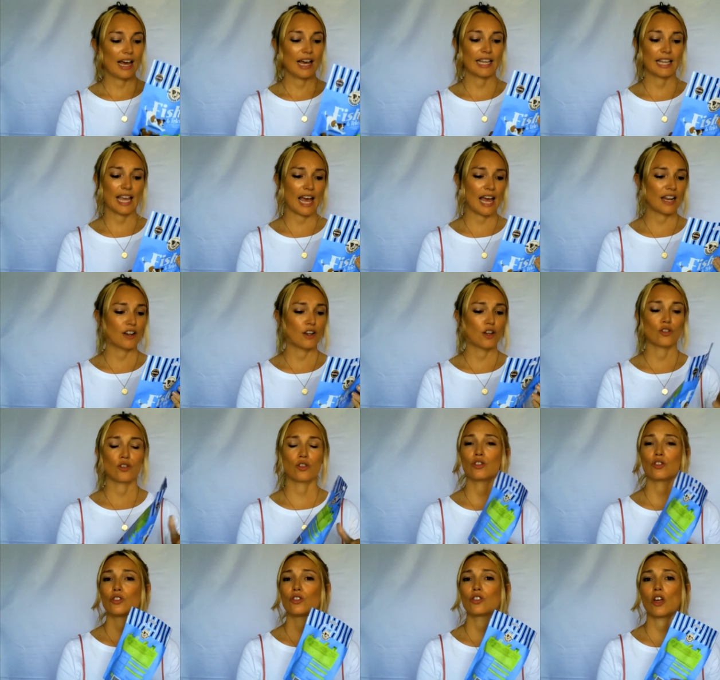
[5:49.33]
Again,
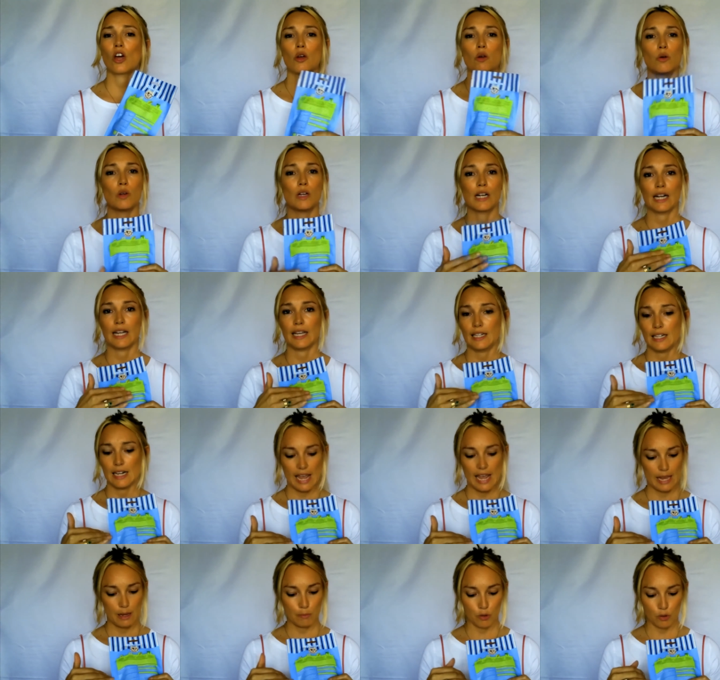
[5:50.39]
so clean
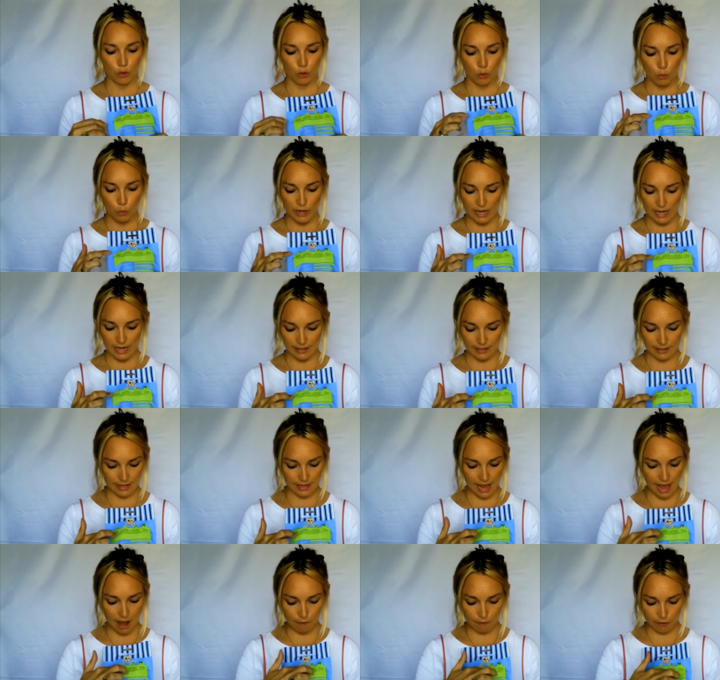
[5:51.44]
label. We list
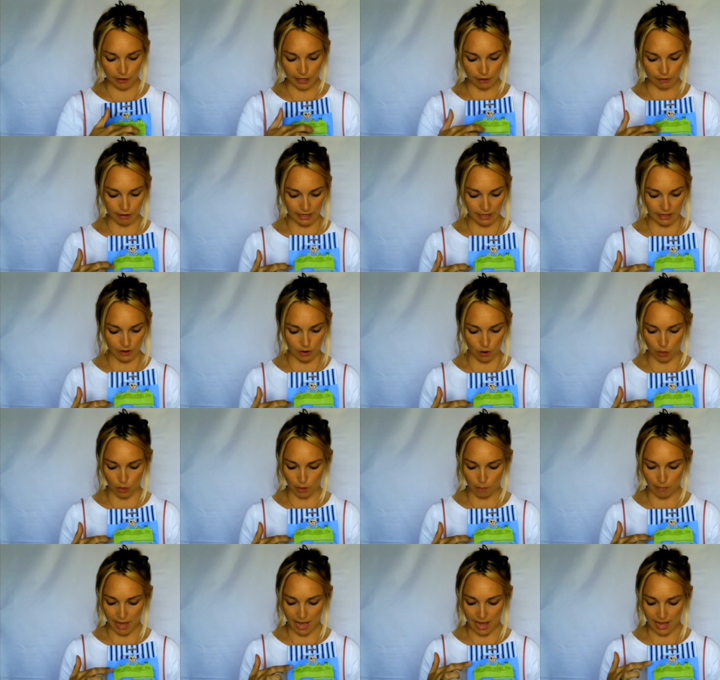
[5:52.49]
every ingredient on the
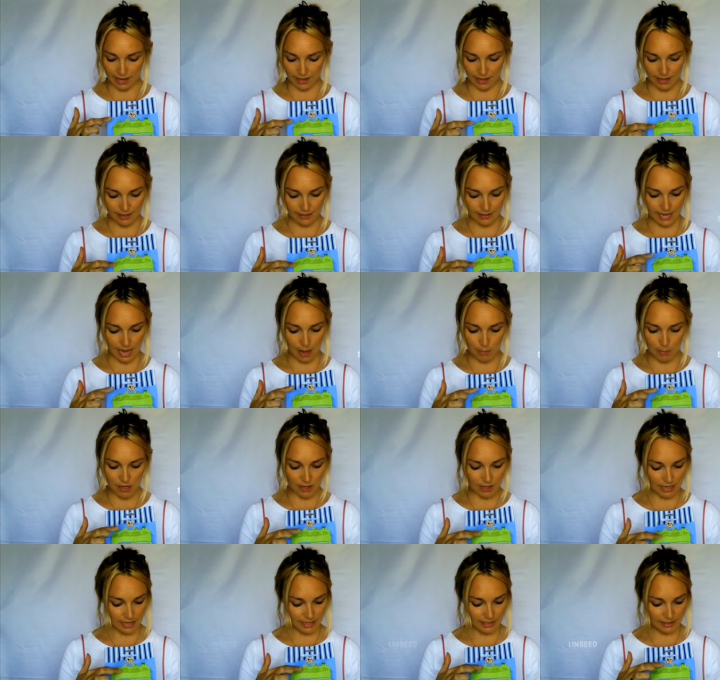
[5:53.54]
back:
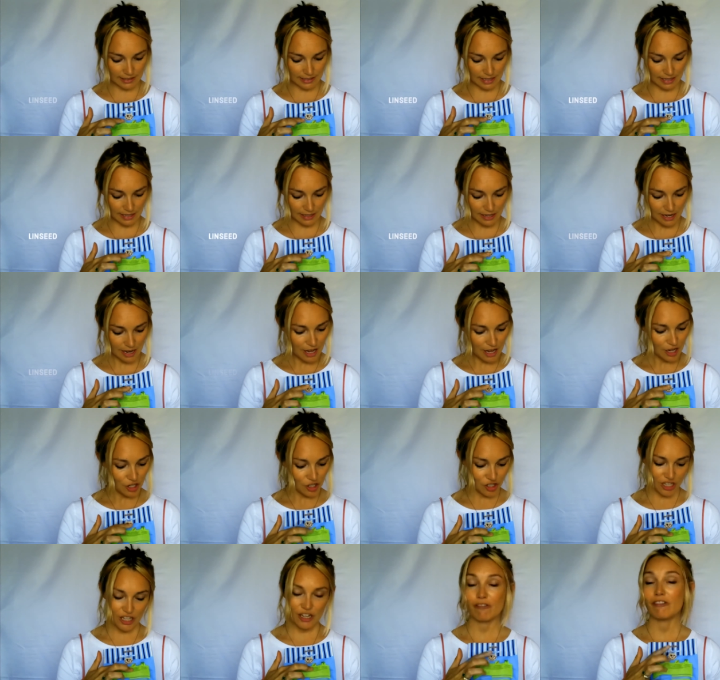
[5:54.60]
salmon, linseed,
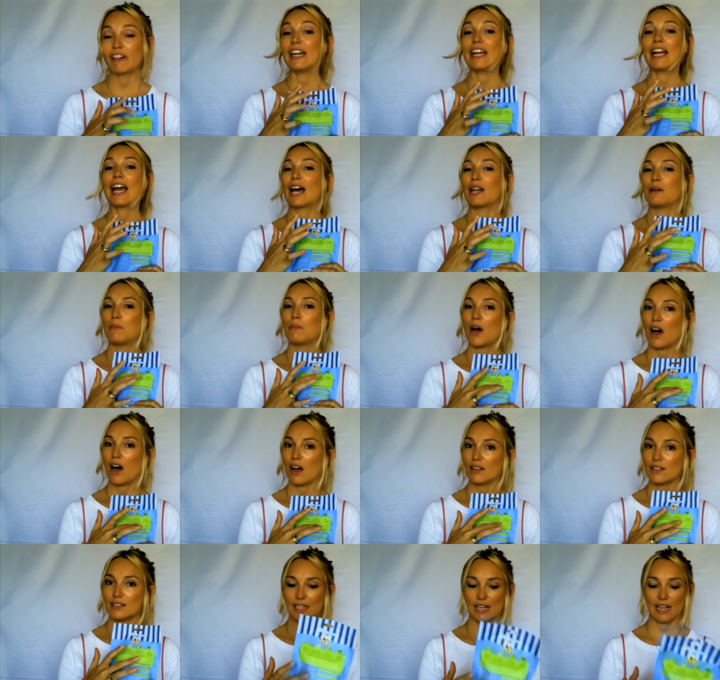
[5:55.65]
chicory and
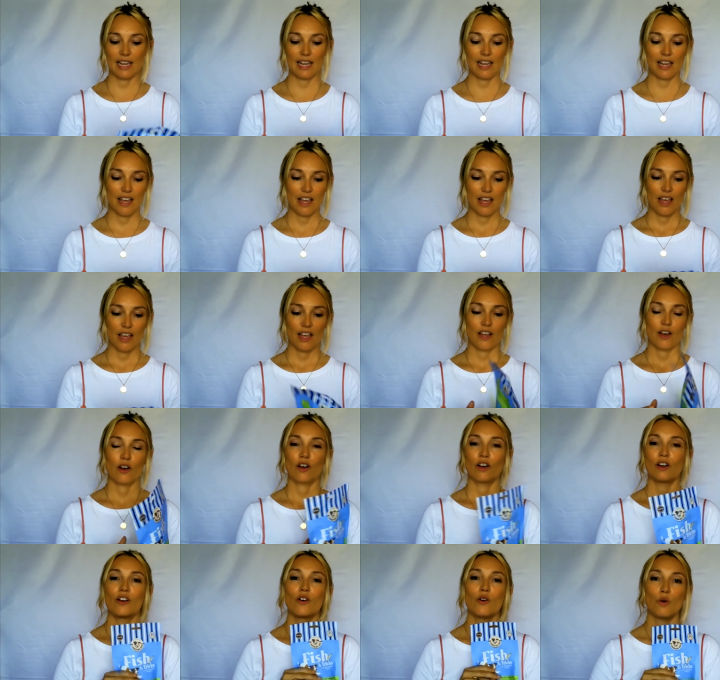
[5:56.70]
parsley,
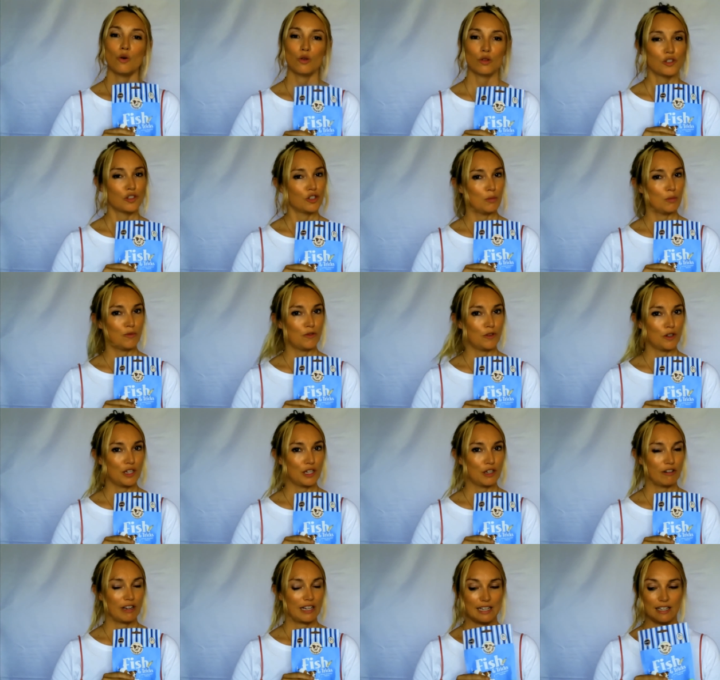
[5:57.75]
all the superfood
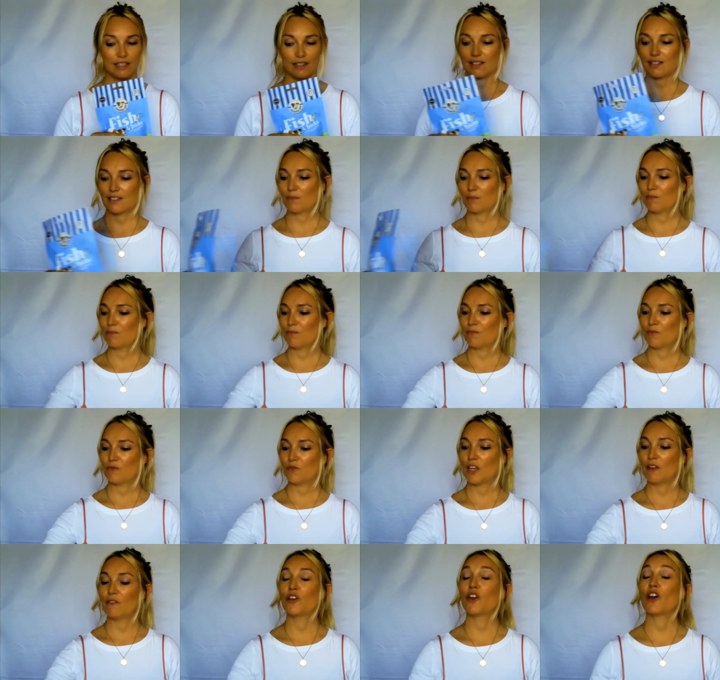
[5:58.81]
ingredients.
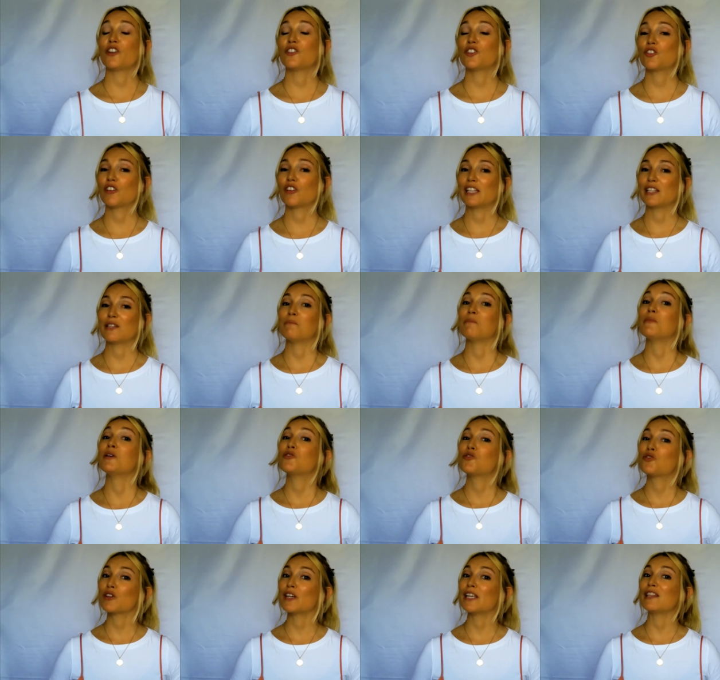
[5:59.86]
If you're going to treat
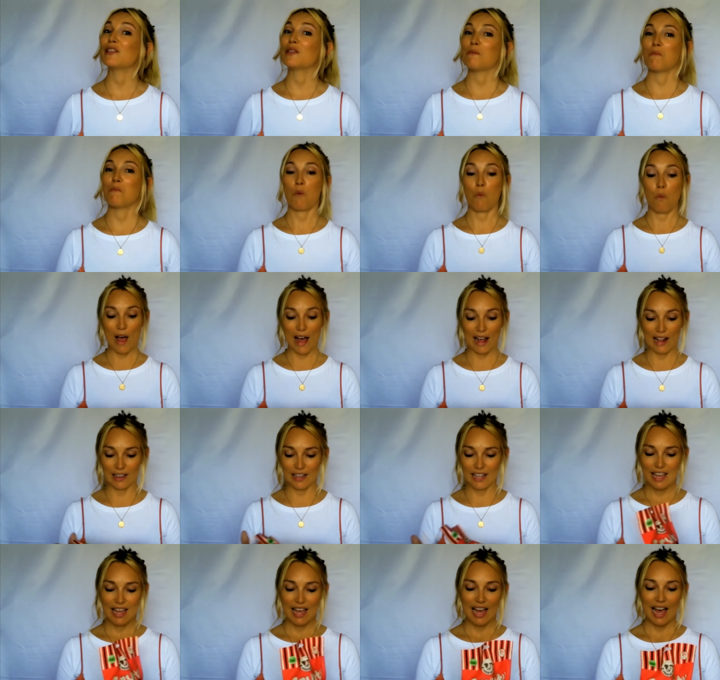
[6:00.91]
them well.
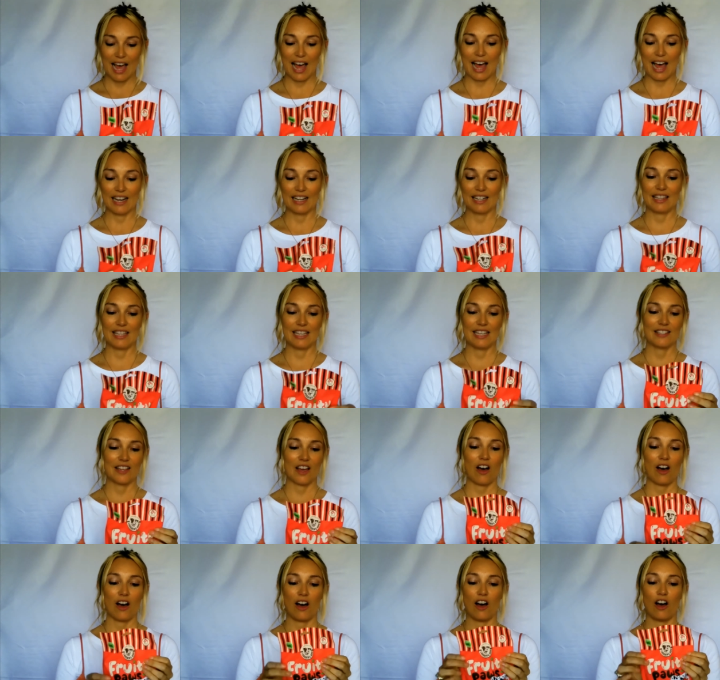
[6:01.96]
And these
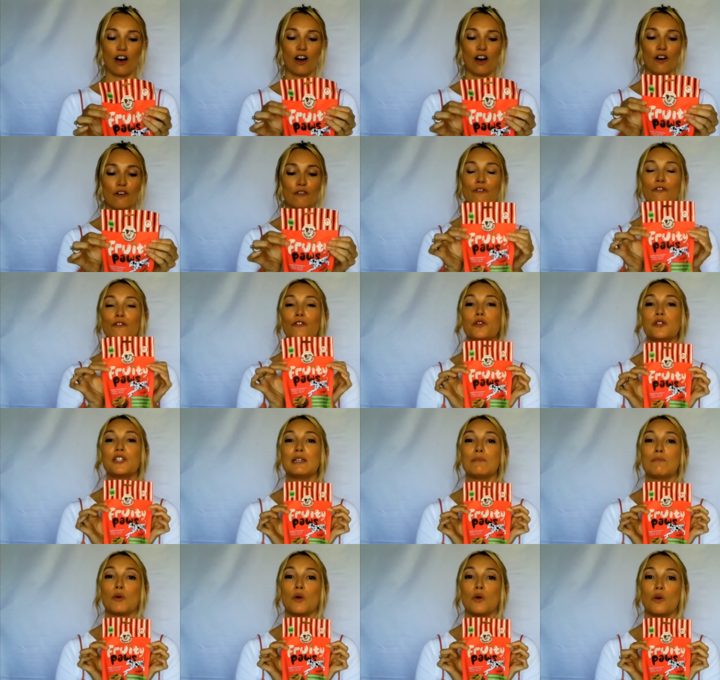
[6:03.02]
are our
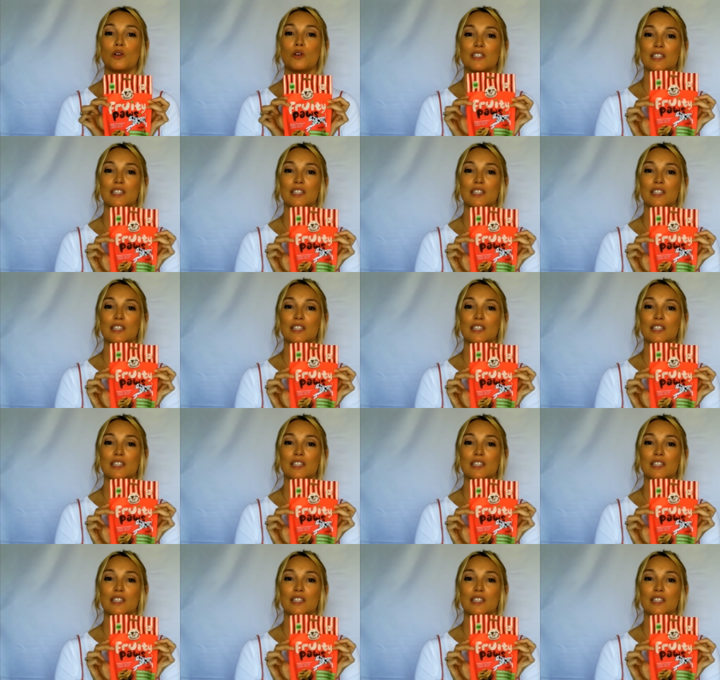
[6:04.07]
fruity paws.